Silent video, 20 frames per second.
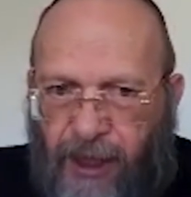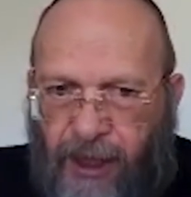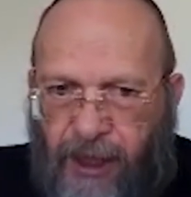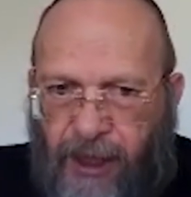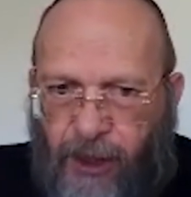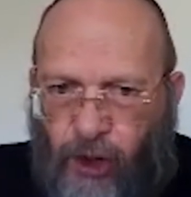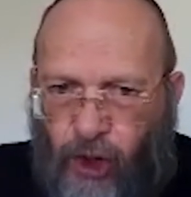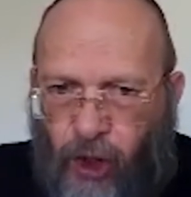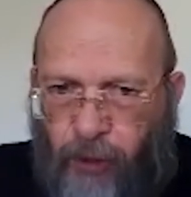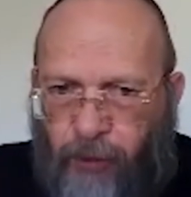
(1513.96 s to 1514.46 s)

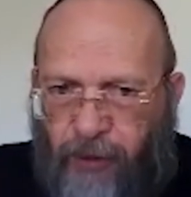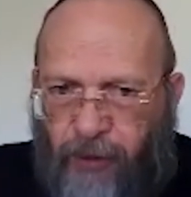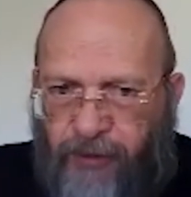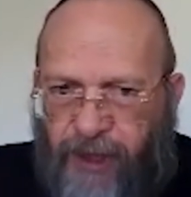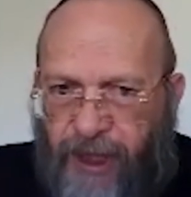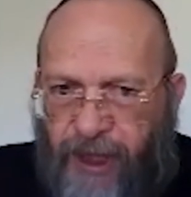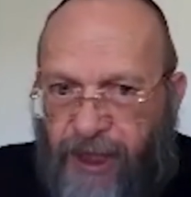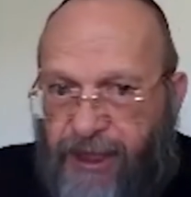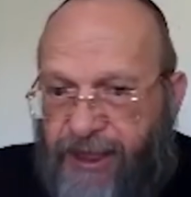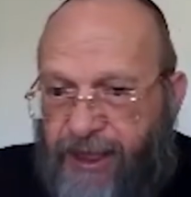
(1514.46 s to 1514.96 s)
The norm of
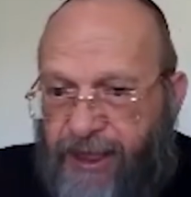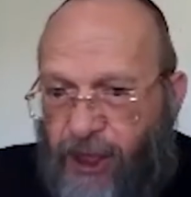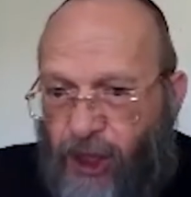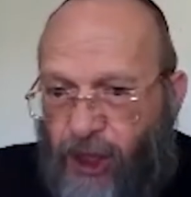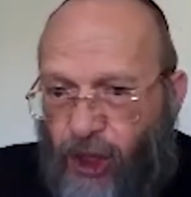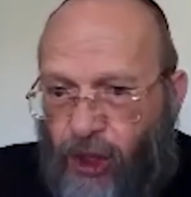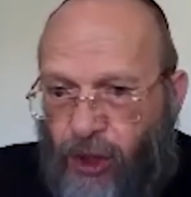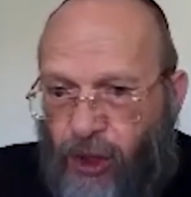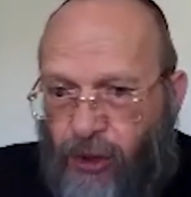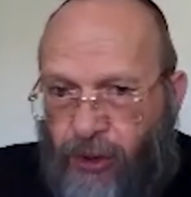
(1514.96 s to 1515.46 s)

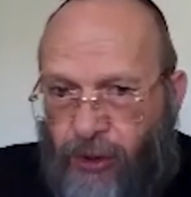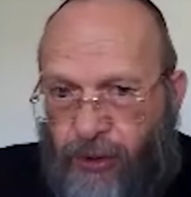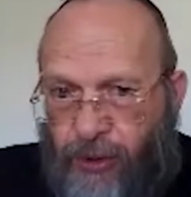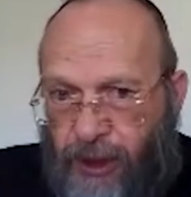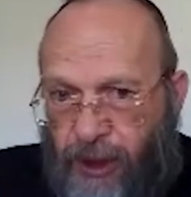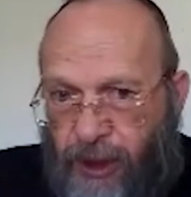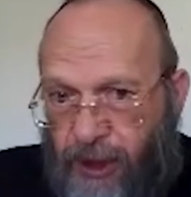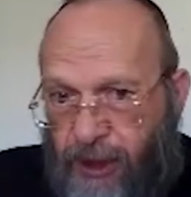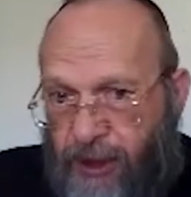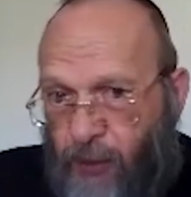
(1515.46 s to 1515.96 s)
D0
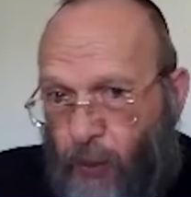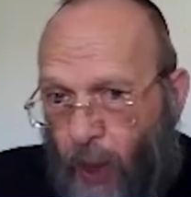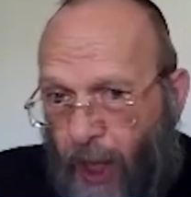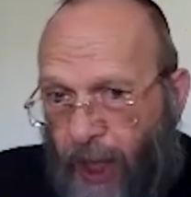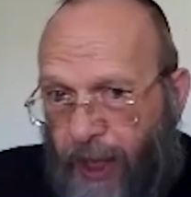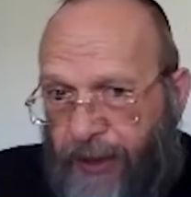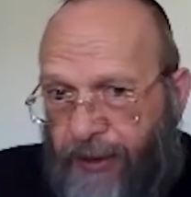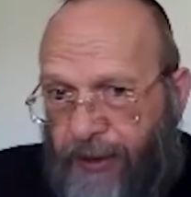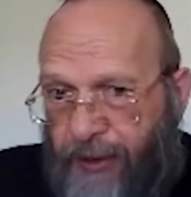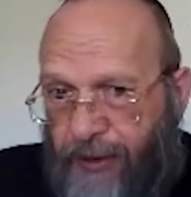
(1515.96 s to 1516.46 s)
is
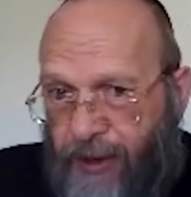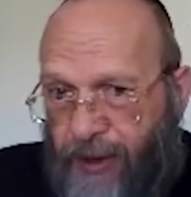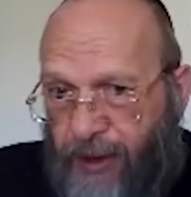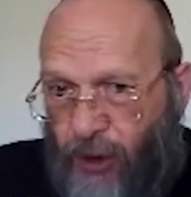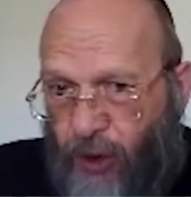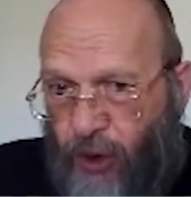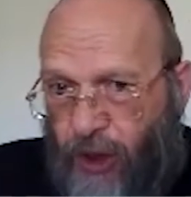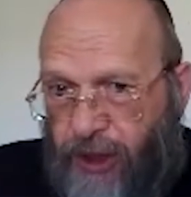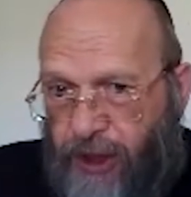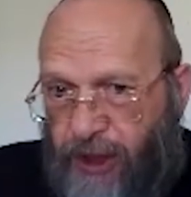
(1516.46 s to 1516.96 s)
1.
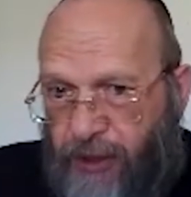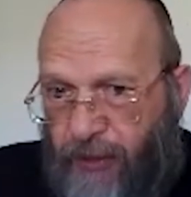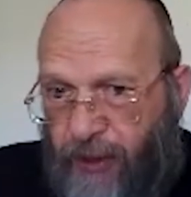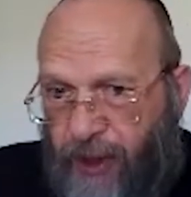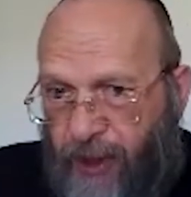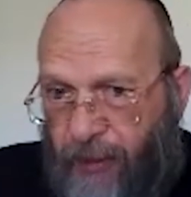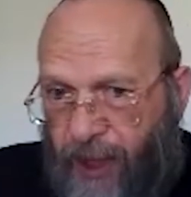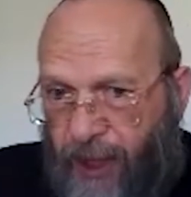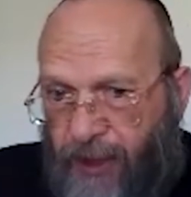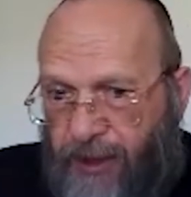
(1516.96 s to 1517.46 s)
Cos
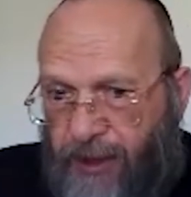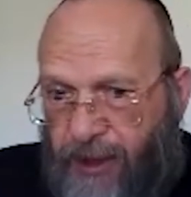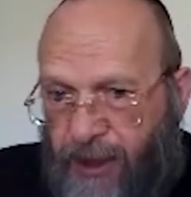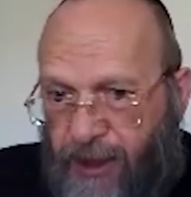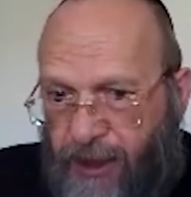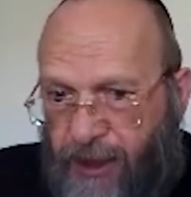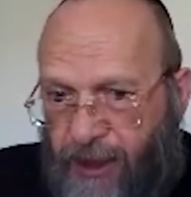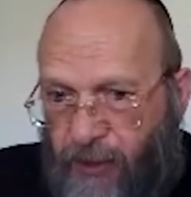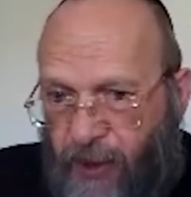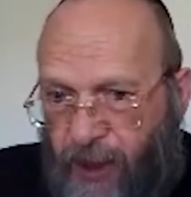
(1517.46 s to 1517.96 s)
square minus
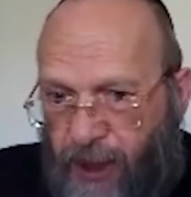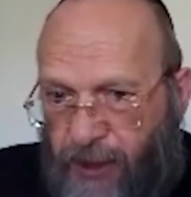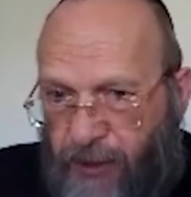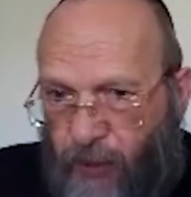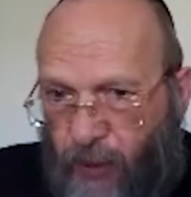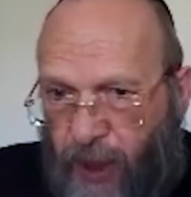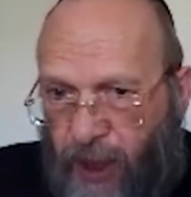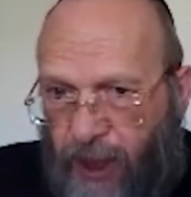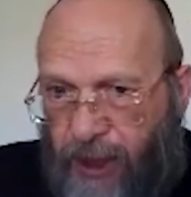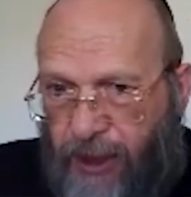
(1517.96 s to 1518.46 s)
sin square is
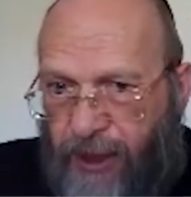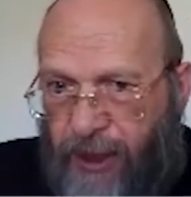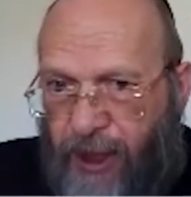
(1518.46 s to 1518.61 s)
1.